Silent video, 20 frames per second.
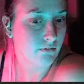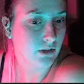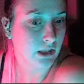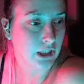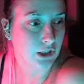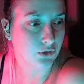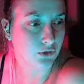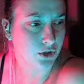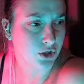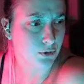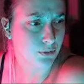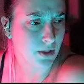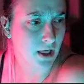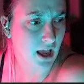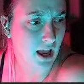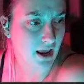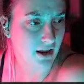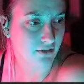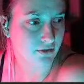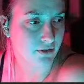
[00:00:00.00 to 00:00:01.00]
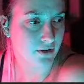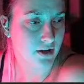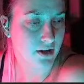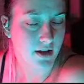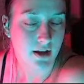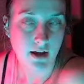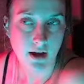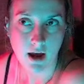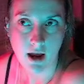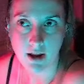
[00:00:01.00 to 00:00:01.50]
YouTube Live.
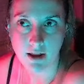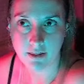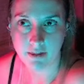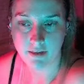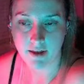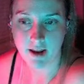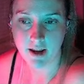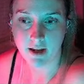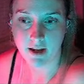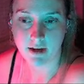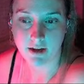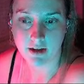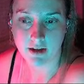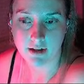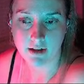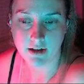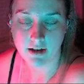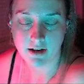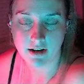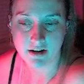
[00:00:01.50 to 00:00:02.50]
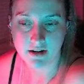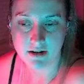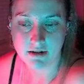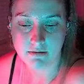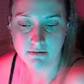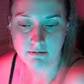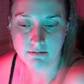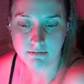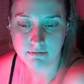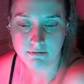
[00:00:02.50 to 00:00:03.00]
I think
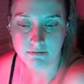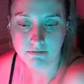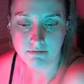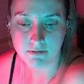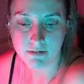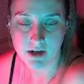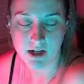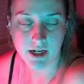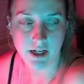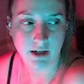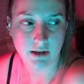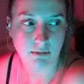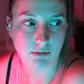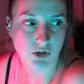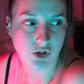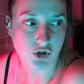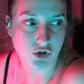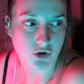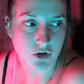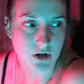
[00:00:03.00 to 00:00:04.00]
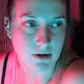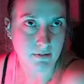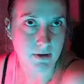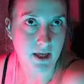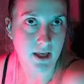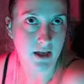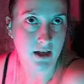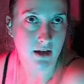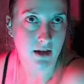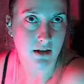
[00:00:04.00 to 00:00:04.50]
I am
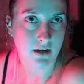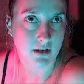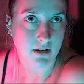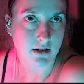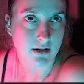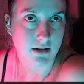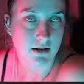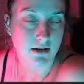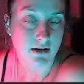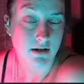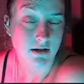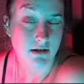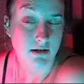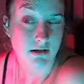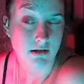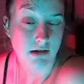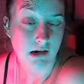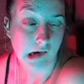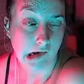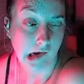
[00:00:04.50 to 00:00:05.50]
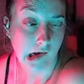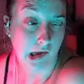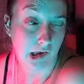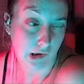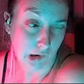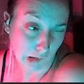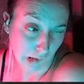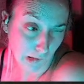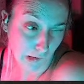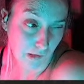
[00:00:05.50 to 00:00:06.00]
streaming, I
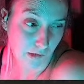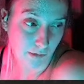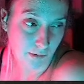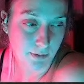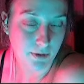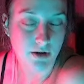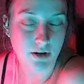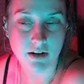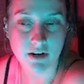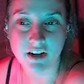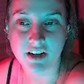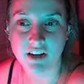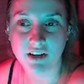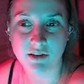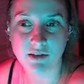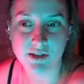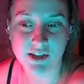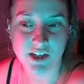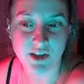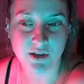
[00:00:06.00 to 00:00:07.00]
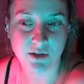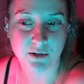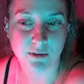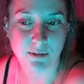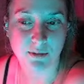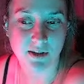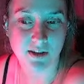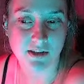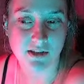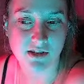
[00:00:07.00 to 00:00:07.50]
hope, on
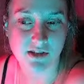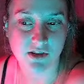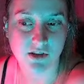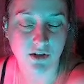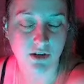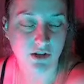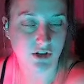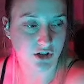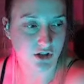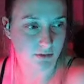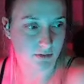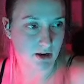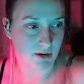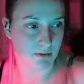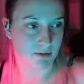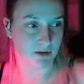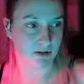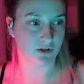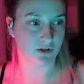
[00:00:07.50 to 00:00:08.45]
YouTube, so you should be able to